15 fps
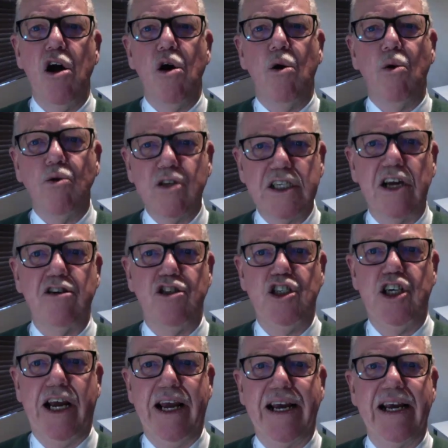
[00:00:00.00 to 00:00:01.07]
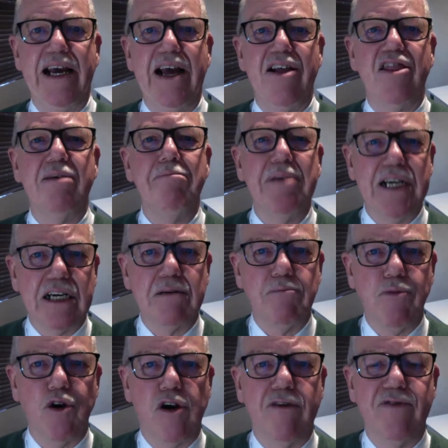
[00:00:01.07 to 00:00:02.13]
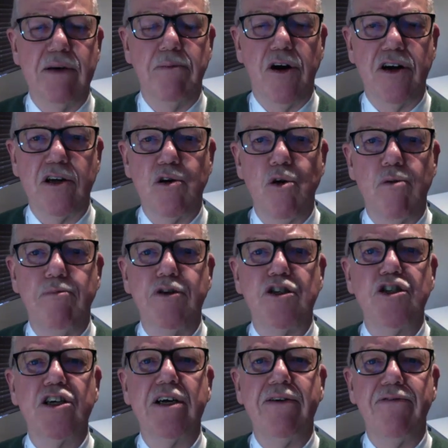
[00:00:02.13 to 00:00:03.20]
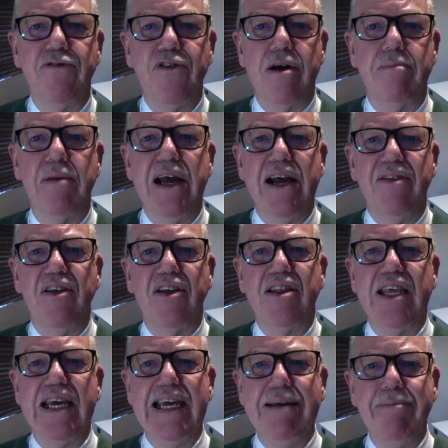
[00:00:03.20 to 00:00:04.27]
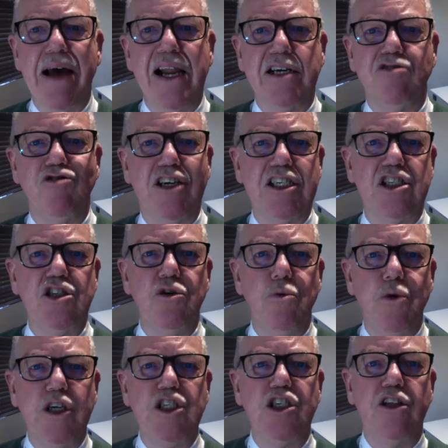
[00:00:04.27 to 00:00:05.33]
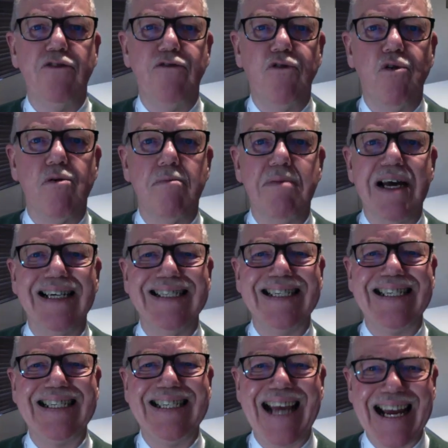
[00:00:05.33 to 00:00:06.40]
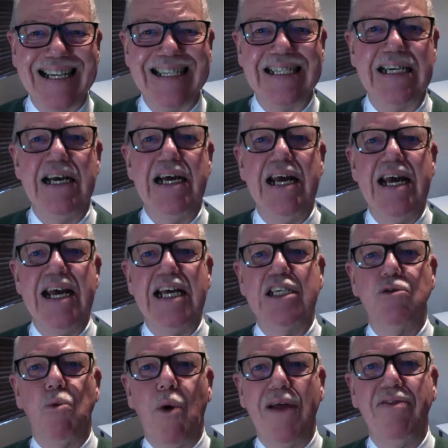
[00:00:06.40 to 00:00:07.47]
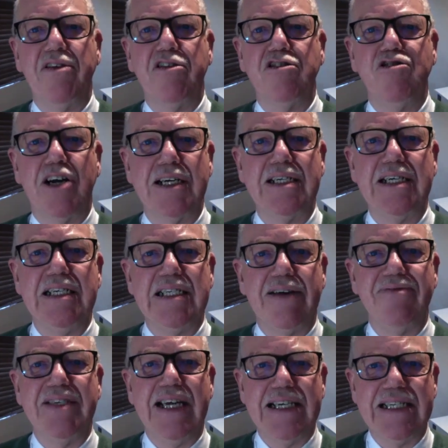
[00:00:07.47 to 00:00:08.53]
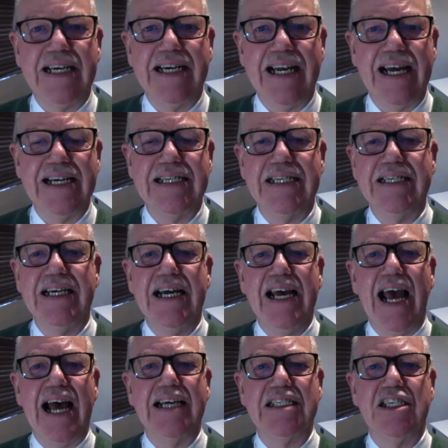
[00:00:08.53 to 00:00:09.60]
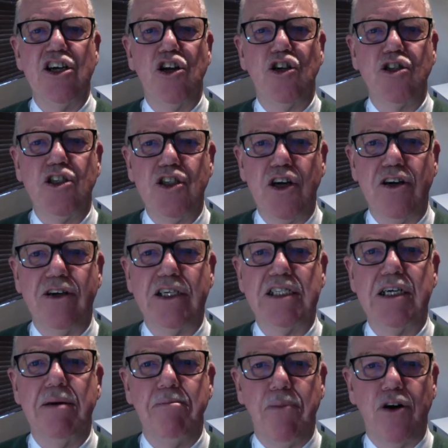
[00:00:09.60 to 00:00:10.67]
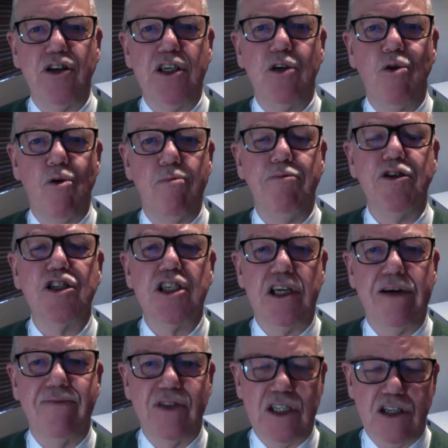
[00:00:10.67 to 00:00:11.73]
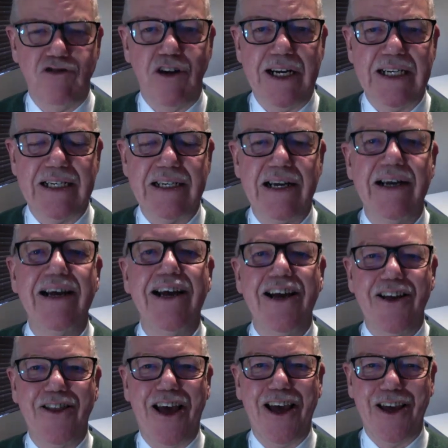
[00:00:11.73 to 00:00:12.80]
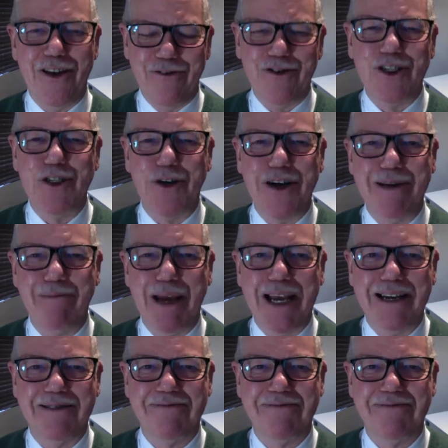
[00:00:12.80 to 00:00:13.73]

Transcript: Also check the minute book of the body corporate to confirm that the email address to which the form is sent is one that the trustees have designated as an alternate body corporate service address. Thank you for joining me.